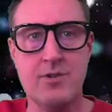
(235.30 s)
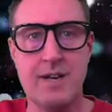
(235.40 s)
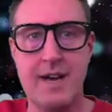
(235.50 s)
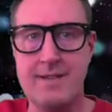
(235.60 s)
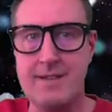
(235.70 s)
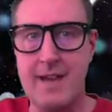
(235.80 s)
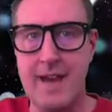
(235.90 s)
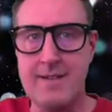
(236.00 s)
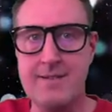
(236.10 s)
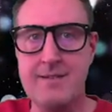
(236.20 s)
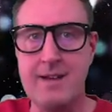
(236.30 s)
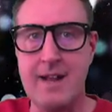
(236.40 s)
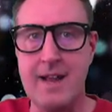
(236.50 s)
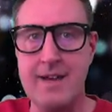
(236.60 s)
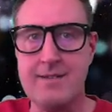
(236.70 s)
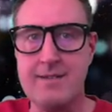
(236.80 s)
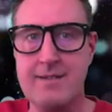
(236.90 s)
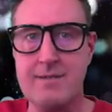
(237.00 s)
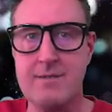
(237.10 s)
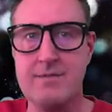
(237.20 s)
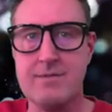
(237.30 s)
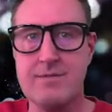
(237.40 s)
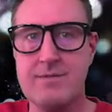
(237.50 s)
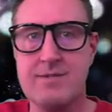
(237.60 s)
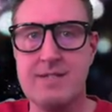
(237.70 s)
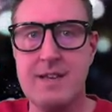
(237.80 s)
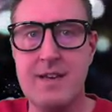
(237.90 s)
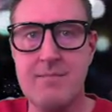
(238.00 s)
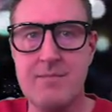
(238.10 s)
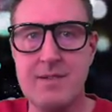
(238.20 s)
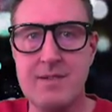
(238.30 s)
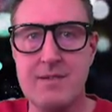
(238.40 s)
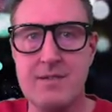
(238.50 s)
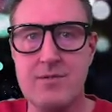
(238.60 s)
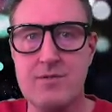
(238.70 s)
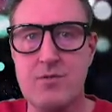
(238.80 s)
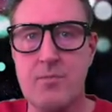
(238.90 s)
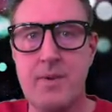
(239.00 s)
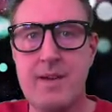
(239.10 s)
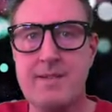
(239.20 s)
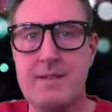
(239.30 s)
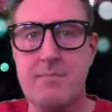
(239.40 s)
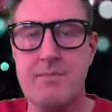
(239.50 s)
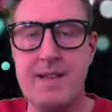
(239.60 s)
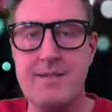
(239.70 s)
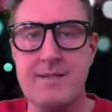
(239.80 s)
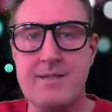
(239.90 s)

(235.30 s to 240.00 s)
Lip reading: at the end glance seems to be cemented